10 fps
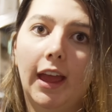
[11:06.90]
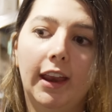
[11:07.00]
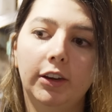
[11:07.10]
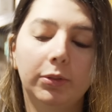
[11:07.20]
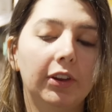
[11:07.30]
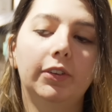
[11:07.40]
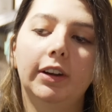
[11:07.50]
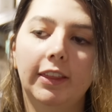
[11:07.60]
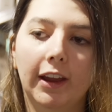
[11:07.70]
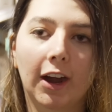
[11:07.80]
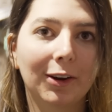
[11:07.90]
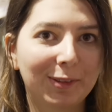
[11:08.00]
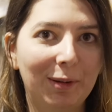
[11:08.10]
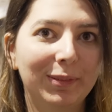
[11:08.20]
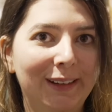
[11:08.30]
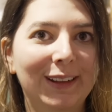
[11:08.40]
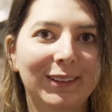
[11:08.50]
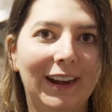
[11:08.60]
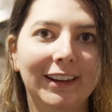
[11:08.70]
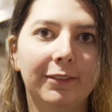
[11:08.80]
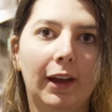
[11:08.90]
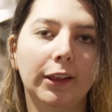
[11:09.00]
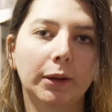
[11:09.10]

and utility there. So it was an exciting device.